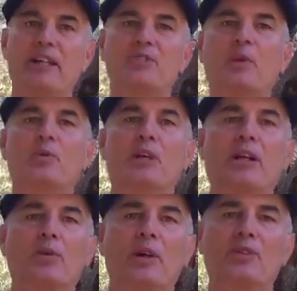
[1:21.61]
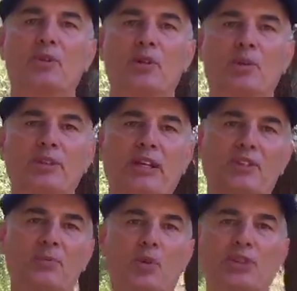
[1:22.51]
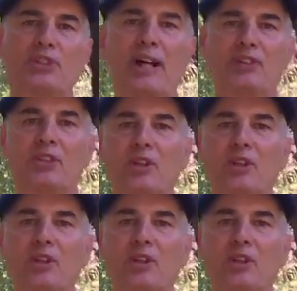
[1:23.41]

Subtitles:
As we work our way through it, we'll take some more shots